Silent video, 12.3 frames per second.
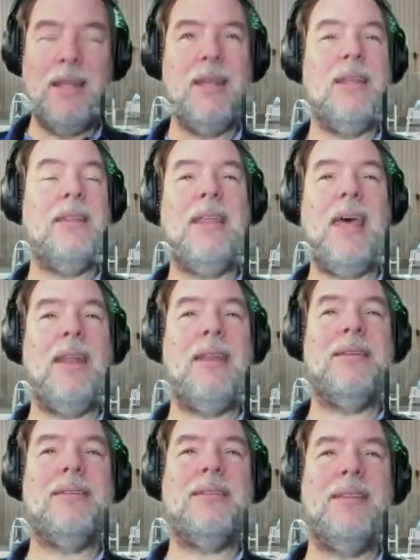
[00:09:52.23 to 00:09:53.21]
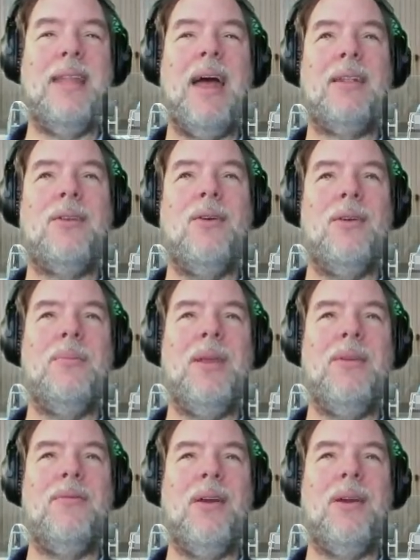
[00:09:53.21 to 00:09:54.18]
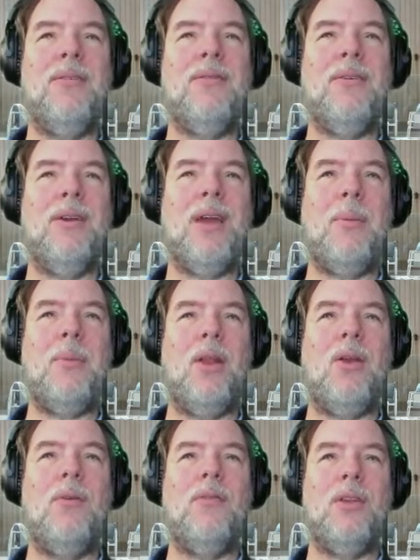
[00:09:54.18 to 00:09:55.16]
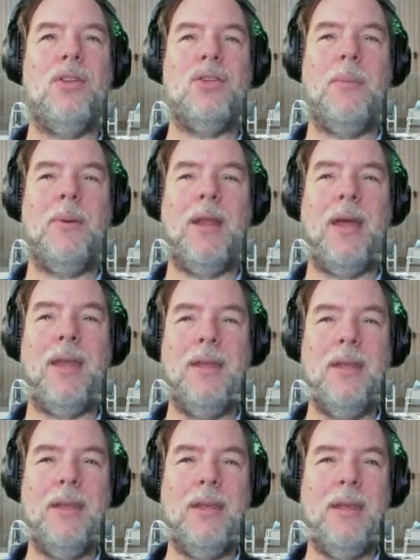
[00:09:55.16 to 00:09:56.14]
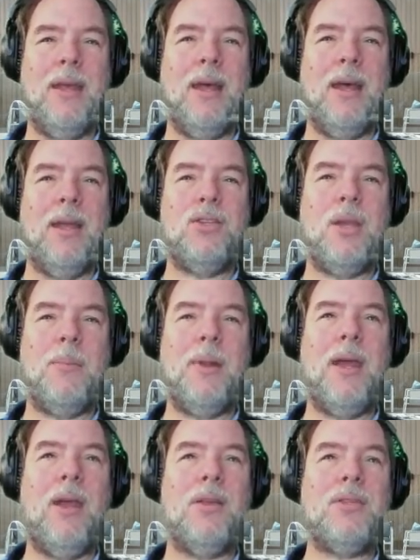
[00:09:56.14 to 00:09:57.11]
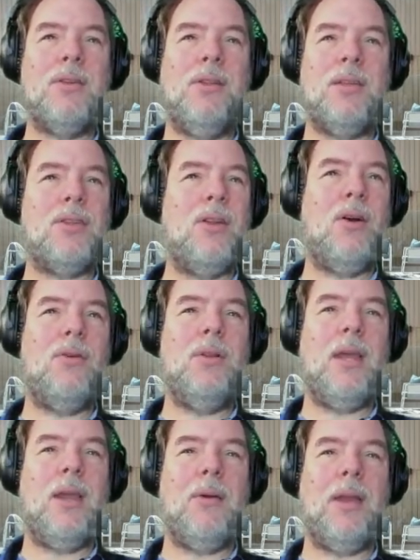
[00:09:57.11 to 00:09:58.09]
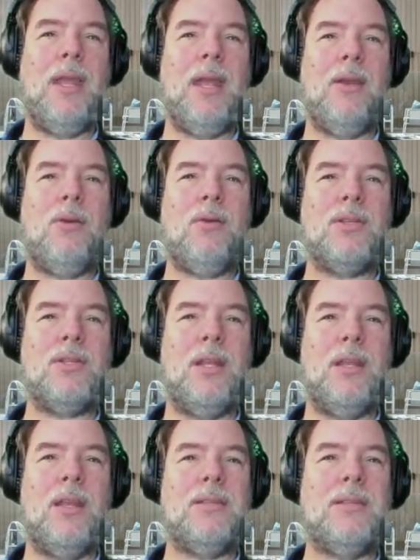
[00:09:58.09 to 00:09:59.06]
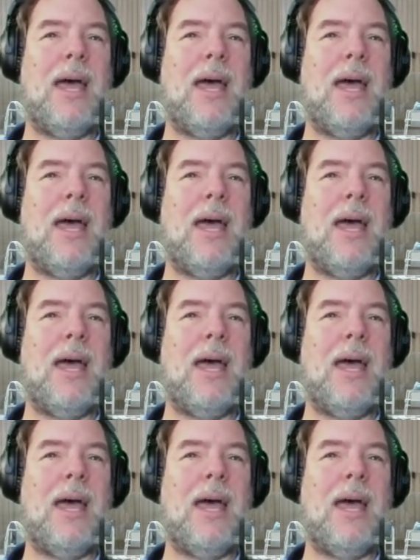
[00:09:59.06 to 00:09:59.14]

That is not going to be very, very good. I'm going to go over to Gemini. Gemini also doesn't know who Larry and Kristen is.